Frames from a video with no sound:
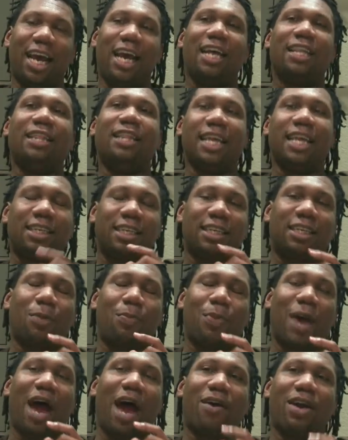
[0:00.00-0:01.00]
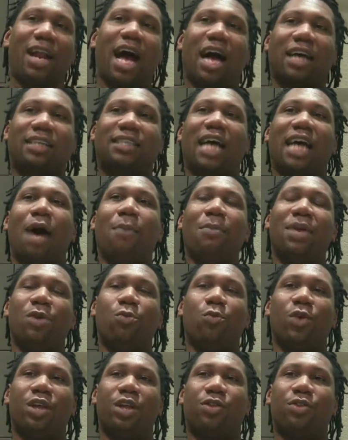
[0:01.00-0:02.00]
This is the paradox I'm
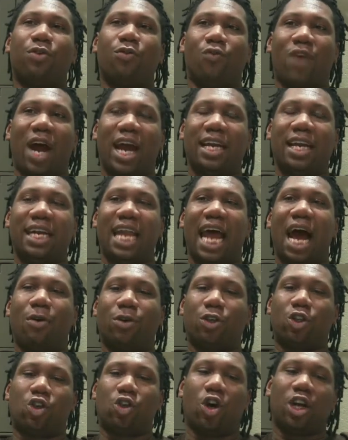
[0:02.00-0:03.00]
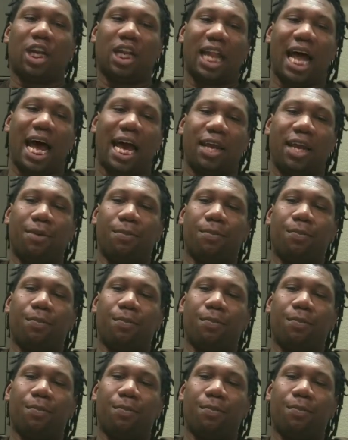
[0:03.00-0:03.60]
in with right now. It's sort of like